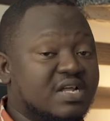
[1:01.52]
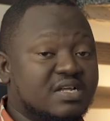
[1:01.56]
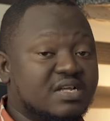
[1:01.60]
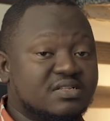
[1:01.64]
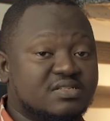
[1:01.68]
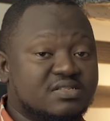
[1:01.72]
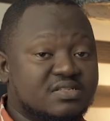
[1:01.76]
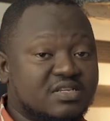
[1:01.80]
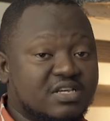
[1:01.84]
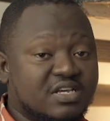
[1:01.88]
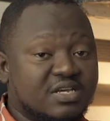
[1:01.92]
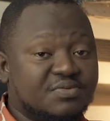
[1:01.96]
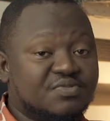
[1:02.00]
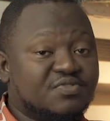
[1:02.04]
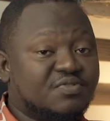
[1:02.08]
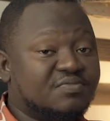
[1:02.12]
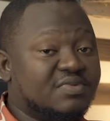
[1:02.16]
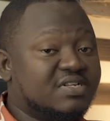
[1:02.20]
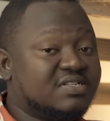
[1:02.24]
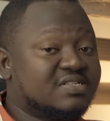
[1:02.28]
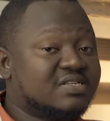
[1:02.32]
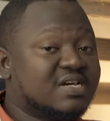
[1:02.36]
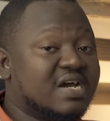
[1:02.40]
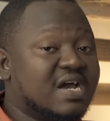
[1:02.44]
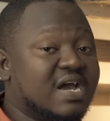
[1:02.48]
landscapes from
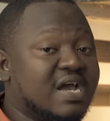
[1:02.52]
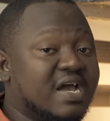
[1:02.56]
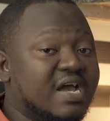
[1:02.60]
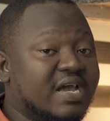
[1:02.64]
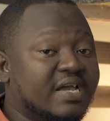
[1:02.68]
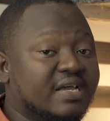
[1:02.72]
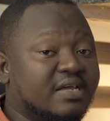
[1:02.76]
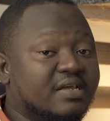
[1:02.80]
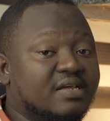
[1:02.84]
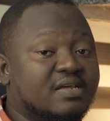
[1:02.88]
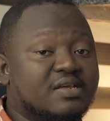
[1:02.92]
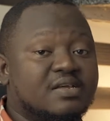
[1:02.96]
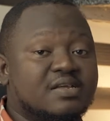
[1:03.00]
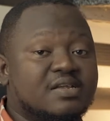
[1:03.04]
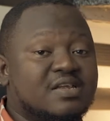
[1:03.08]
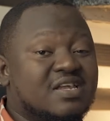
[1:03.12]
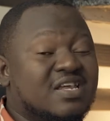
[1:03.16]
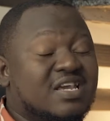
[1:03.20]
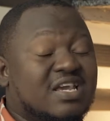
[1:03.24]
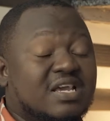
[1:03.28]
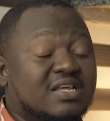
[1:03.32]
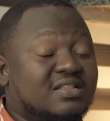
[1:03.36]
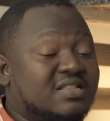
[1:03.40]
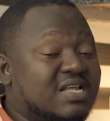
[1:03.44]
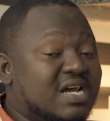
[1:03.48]
the sky,
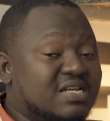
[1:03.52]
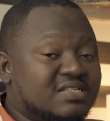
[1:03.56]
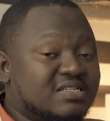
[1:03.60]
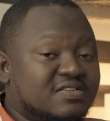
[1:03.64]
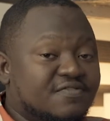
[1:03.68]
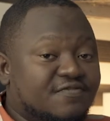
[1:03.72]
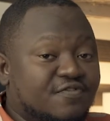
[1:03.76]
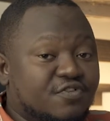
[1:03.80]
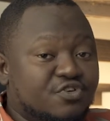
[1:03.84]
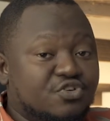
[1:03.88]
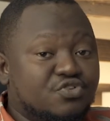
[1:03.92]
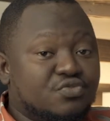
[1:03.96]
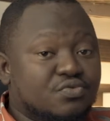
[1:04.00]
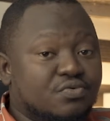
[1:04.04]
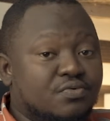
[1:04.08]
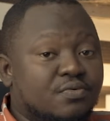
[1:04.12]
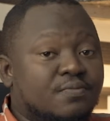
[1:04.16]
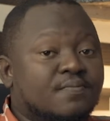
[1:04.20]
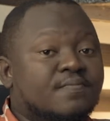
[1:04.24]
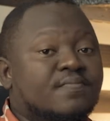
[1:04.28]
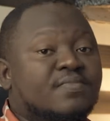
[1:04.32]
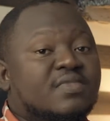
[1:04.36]
and that's it for you.